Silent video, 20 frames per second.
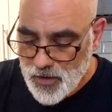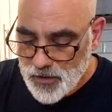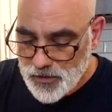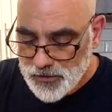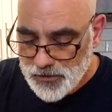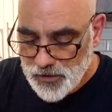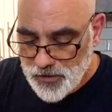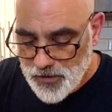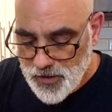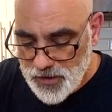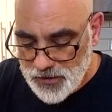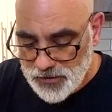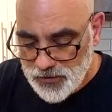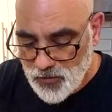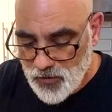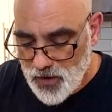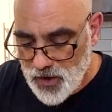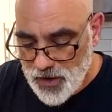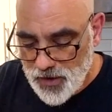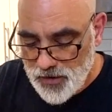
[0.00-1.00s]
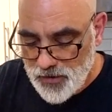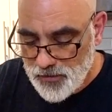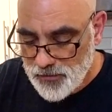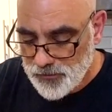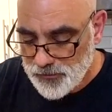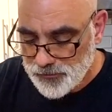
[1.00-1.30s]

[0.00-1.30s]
So this one